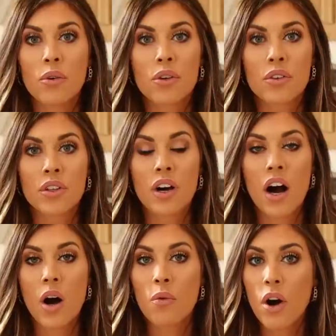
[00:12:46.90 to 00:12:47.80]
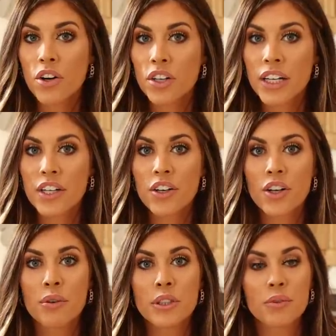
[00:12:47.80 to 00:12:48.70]
ordered the hot water
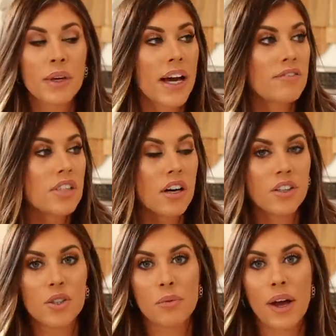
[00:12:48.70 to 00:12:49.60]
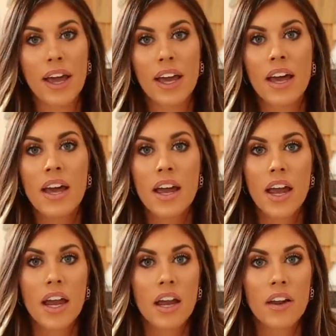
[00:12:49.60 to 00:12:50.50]
heater, which we have tucked away
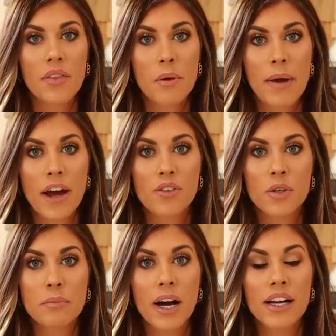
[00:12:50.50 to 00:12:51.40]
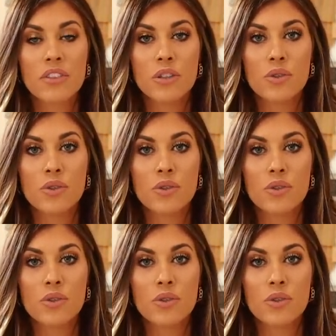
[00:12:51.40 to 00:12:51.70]
in the bathroom behind the